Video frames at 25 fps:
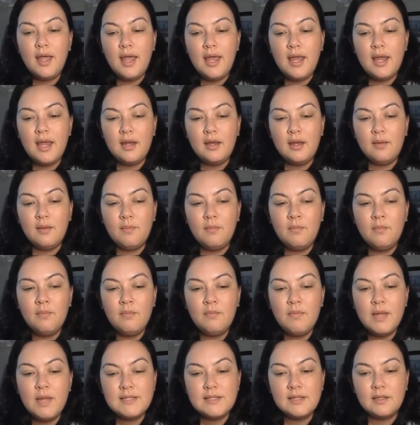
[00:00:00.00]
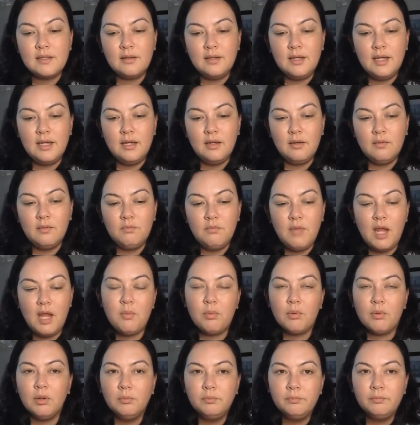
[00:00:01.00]
in basically
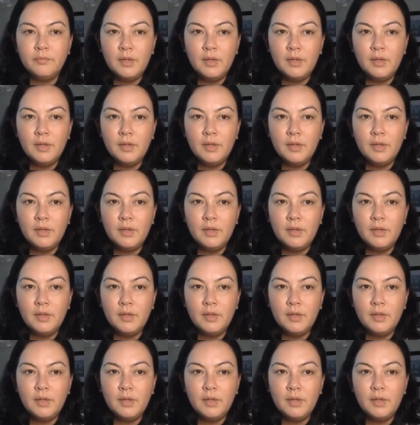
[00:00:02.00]
April.